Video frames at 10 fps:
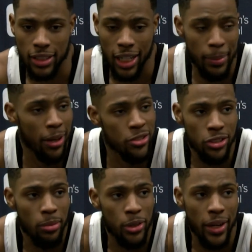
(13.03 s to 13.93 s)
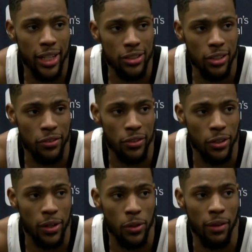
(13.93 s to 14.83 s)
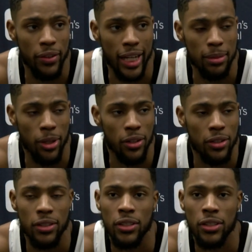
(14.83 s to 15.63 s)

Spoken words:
everybody was just going to be ready. So for whoever got the ball.